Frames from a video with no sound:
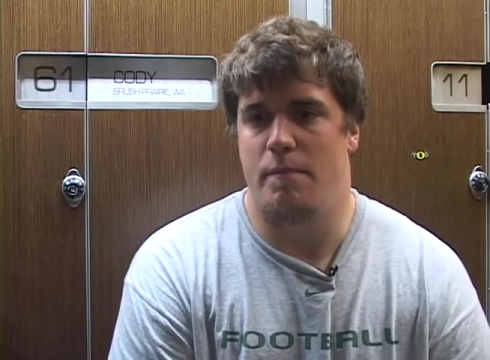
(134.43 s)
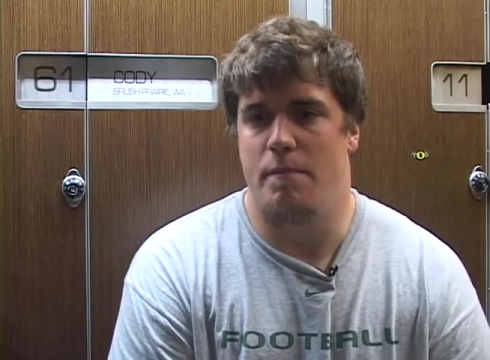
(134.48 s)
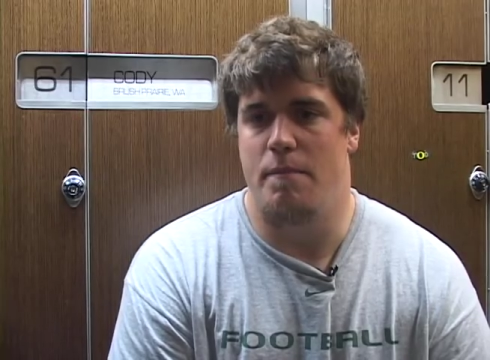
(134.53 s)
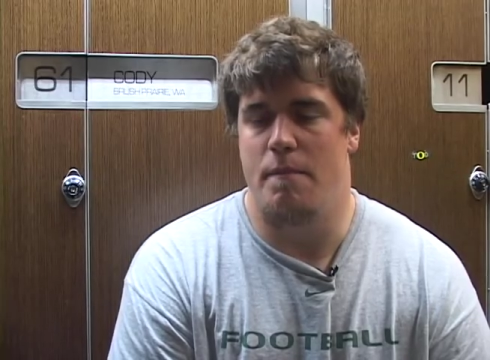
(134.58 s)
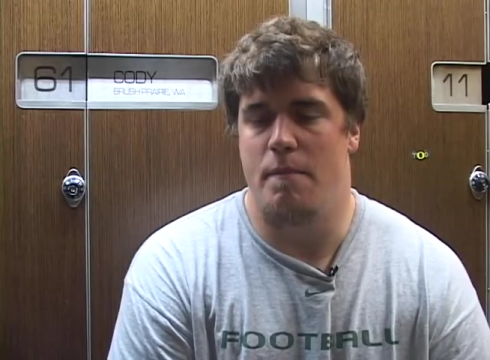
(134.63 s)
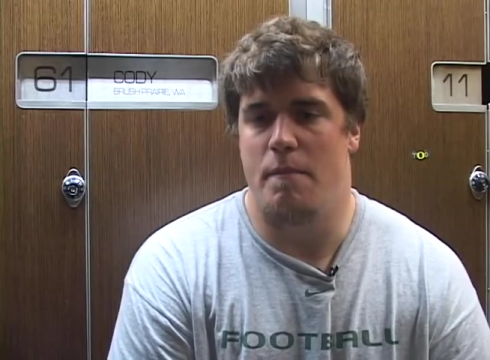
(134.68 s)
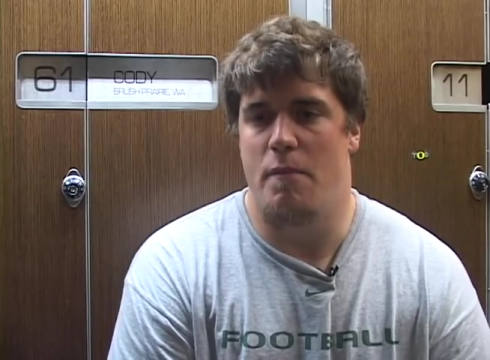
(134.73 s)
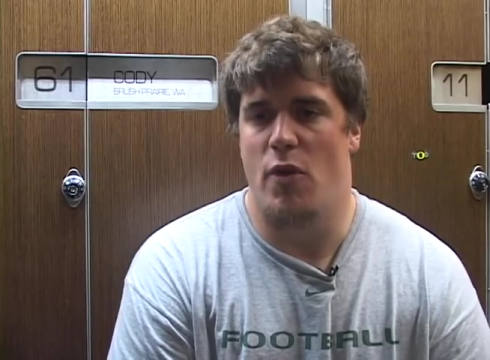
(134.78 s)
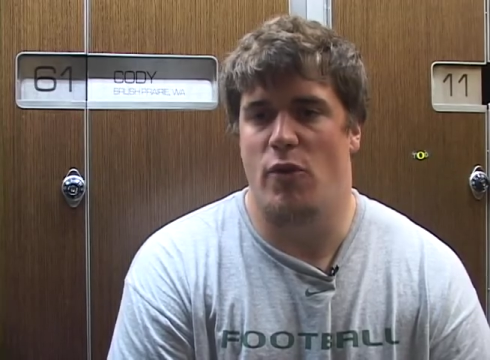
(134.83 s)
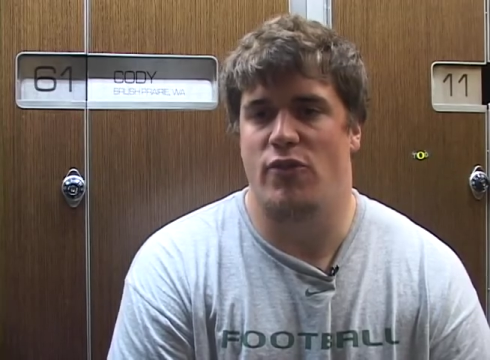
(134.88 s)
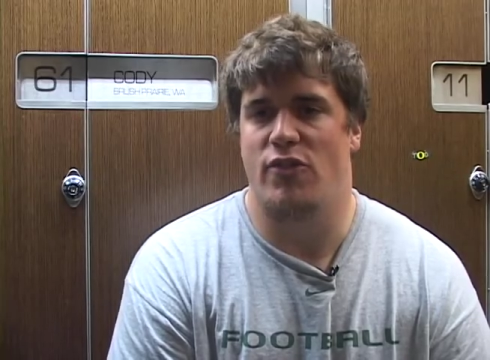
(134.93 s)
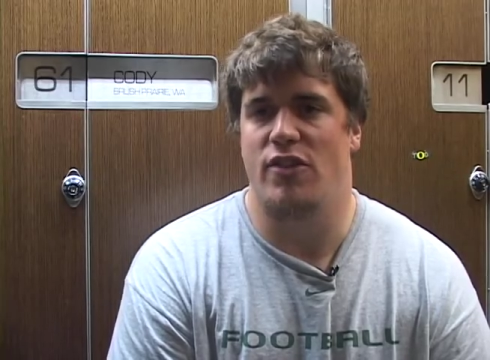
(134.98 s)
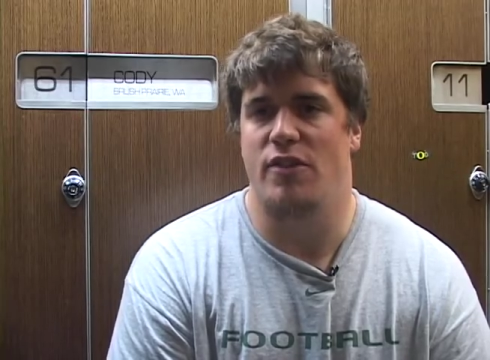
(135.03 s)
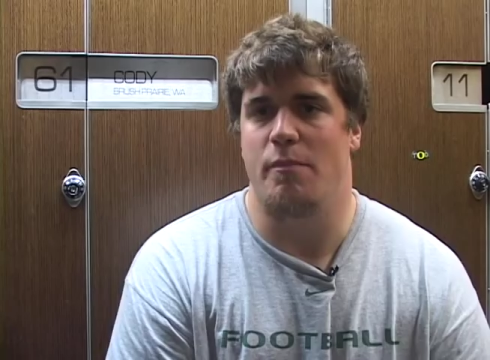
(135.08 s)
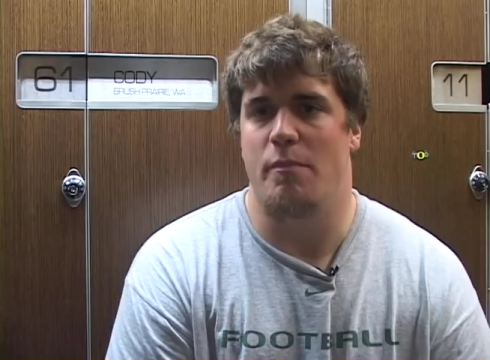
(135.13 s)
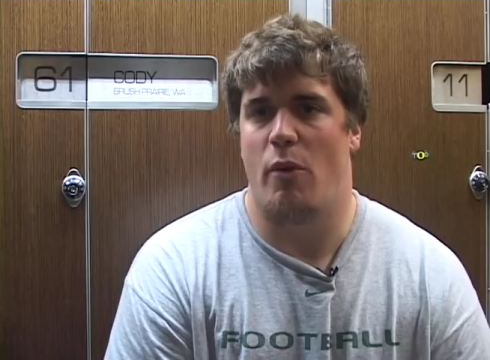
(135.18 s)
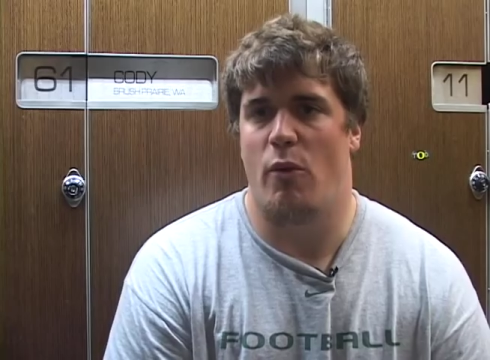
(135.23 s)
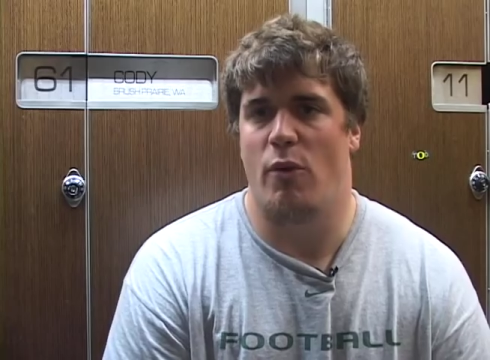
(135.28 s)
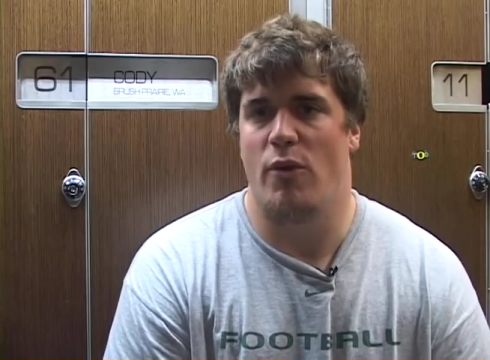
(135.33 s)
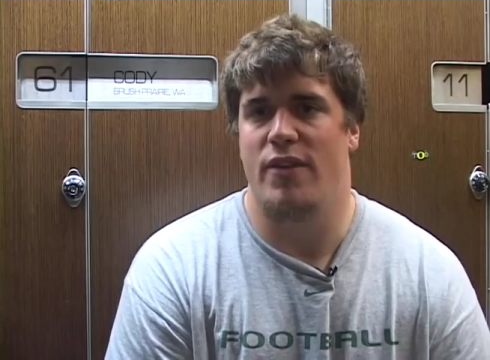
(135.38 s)
most
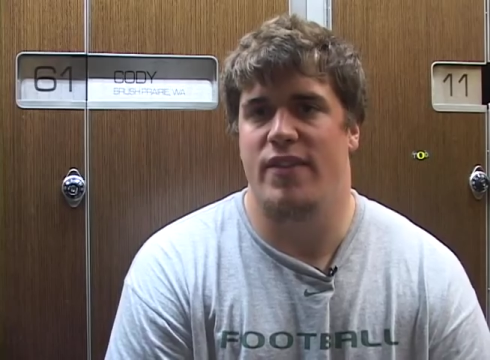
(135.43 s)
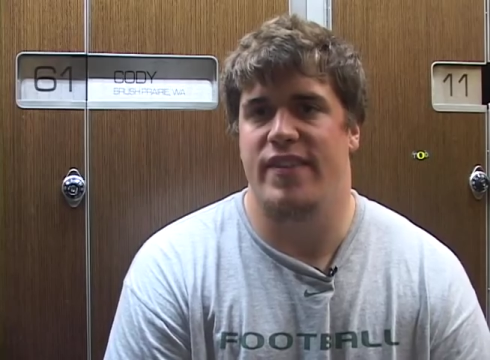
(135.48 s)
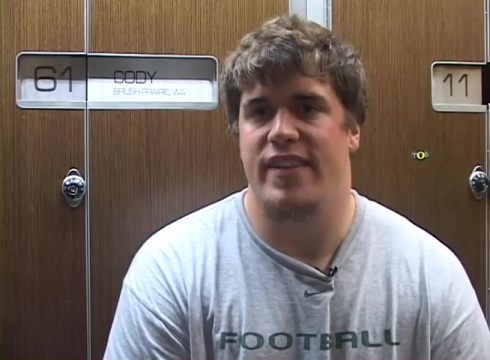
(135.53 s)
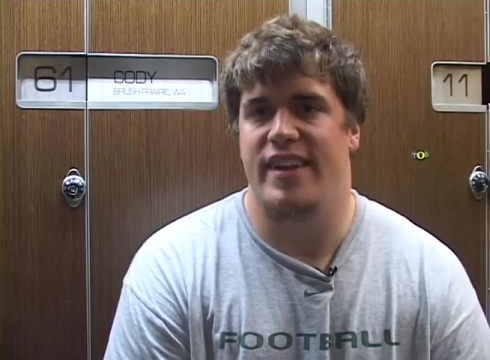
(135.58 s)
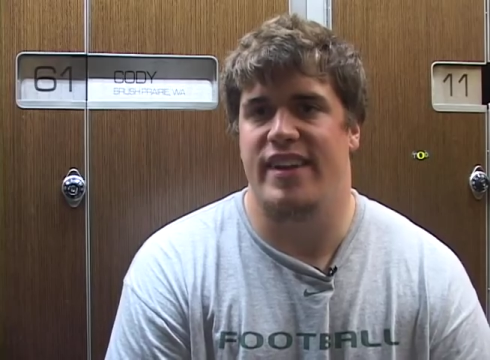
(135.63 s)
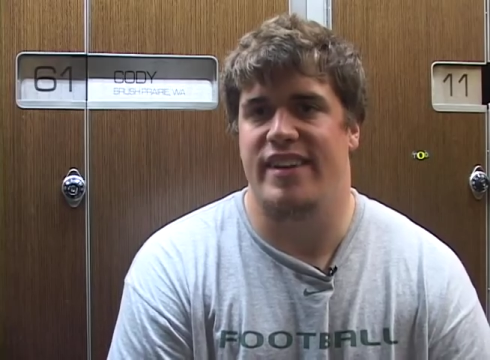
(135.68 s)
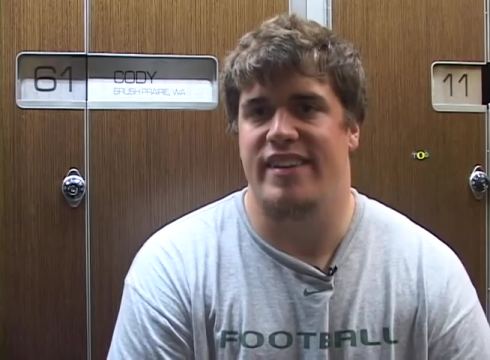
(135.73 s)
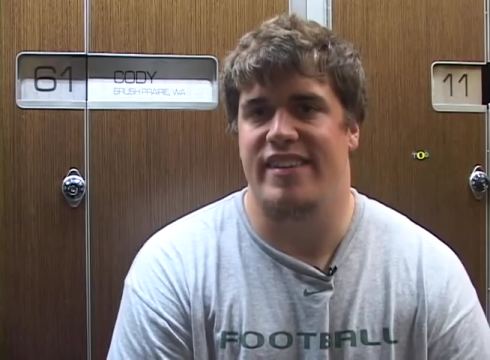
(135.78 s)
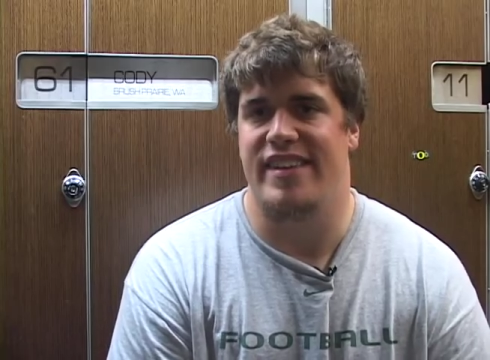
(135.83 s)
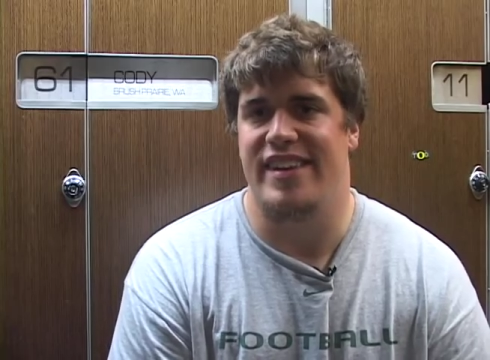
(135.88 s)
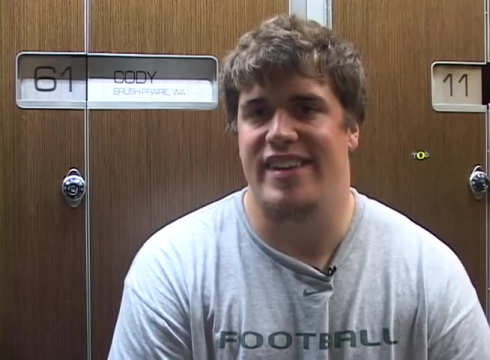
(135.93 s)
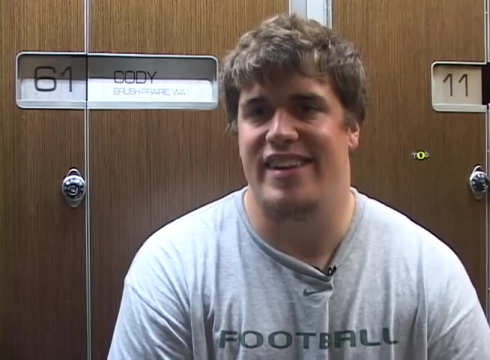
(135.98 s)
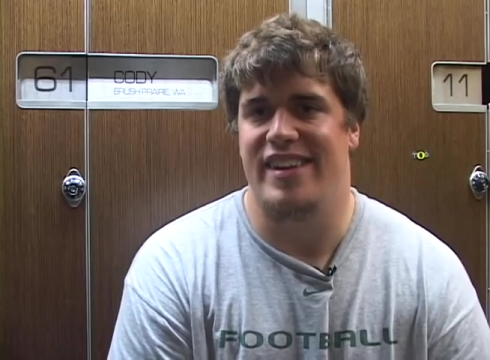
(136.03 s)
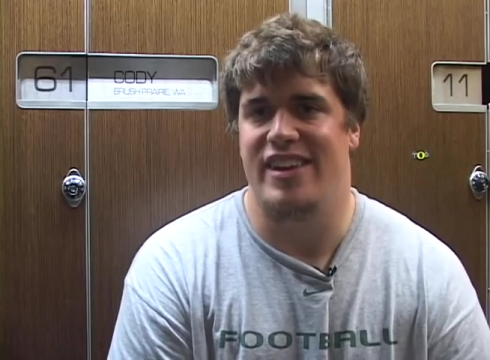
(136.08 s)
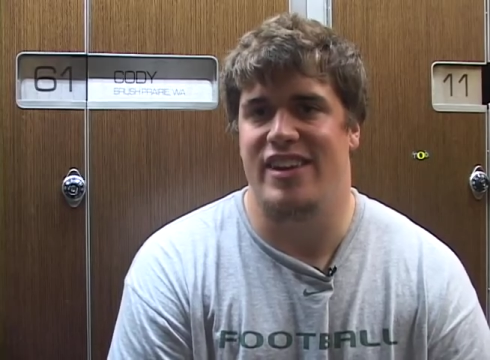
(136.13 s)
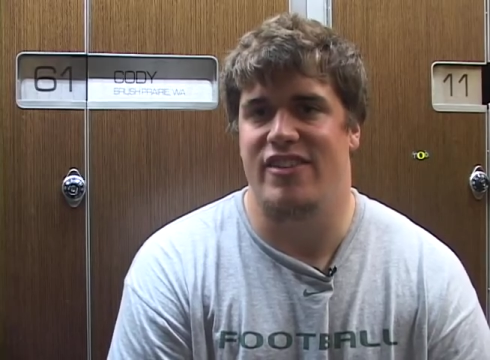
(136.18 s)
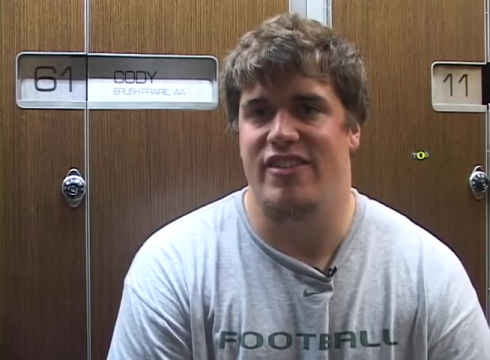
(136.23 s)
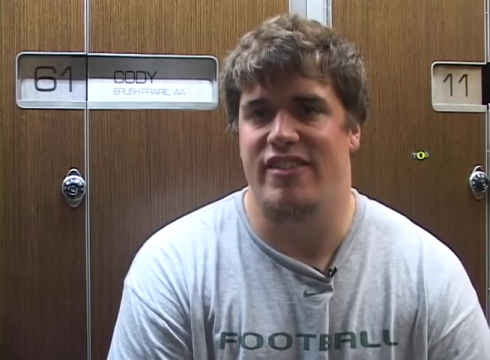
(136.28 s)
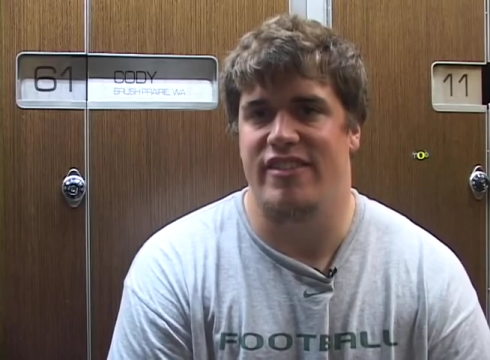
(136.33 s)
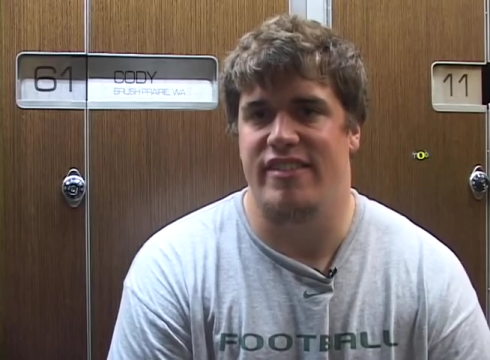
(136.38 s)
important things he
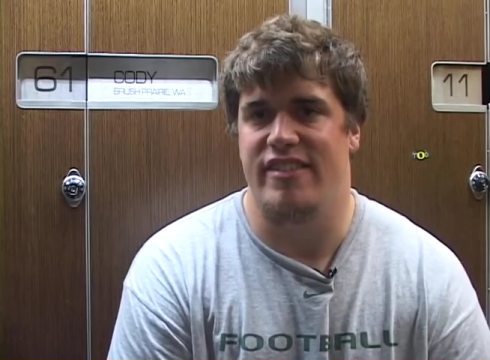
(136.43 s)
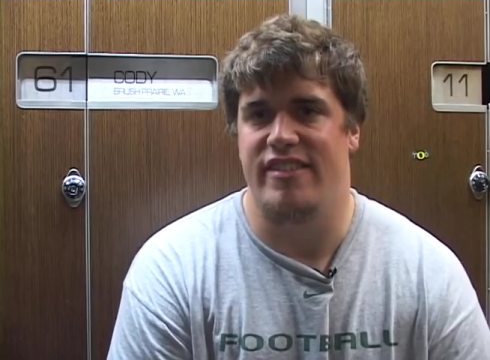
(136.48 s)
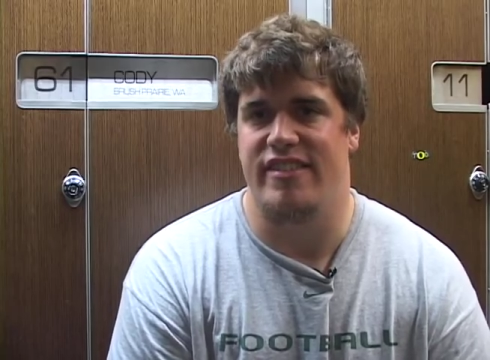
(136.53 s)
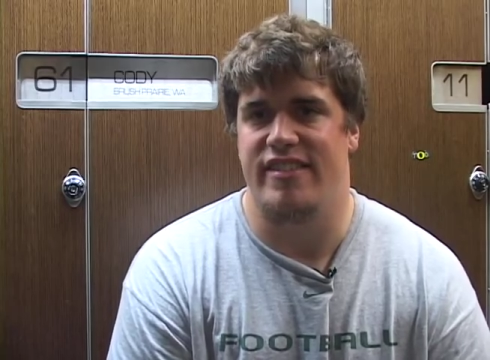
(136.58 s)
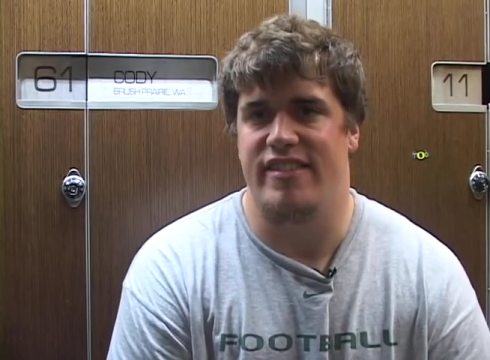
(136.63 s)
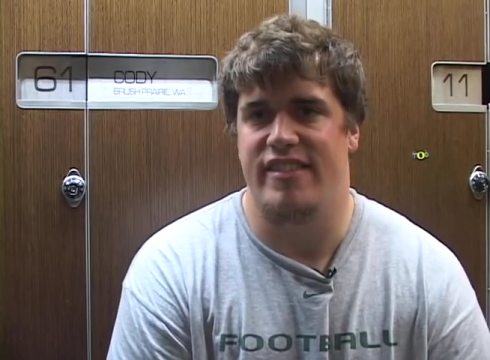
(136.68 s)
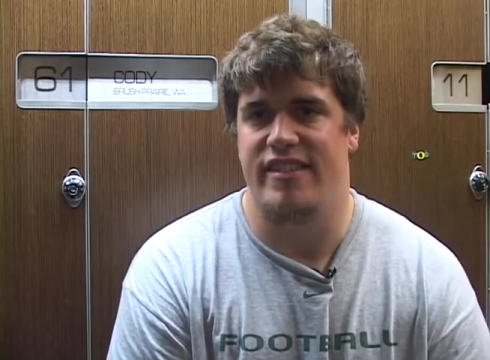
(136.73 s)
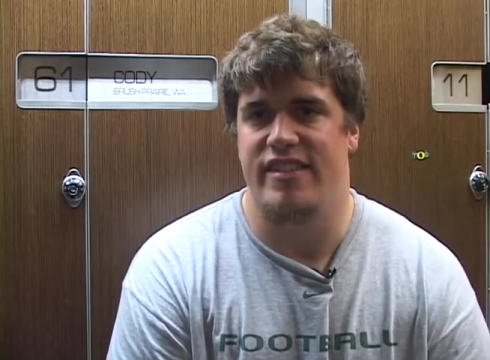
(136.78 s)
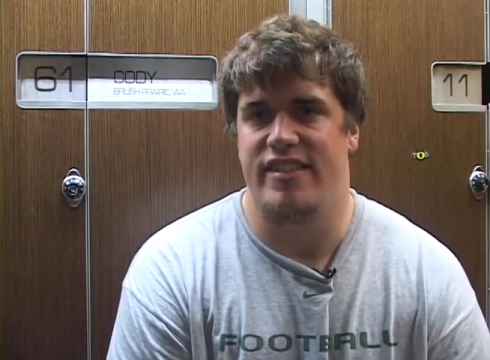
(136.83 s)
teaches is